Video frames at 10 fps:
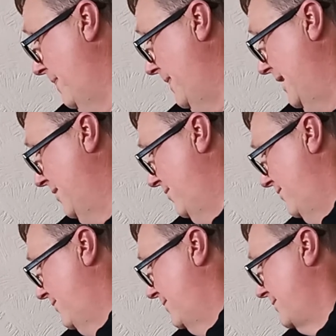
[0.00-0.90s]
Now,
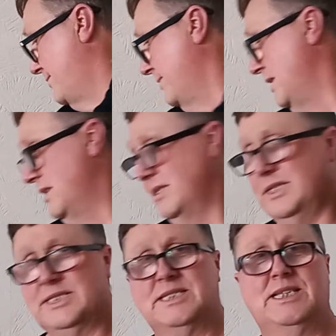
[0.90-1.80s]

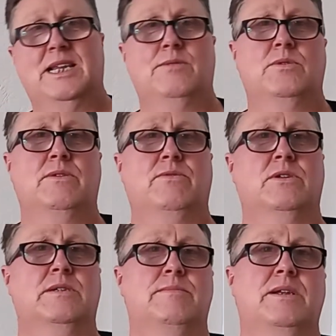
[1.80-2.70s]
this is the only one I've
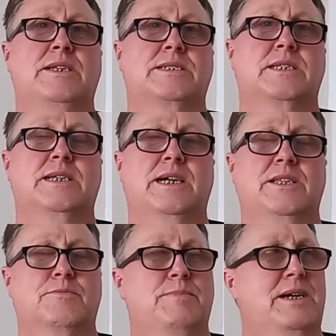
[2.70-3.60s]
got on my list today
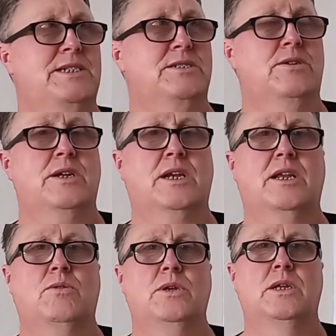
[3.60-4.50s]
that's based on a
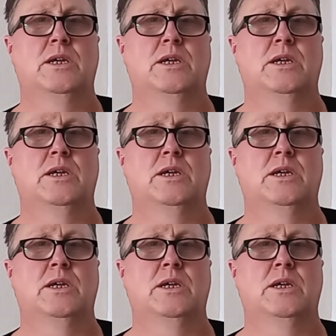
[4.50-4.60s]
clone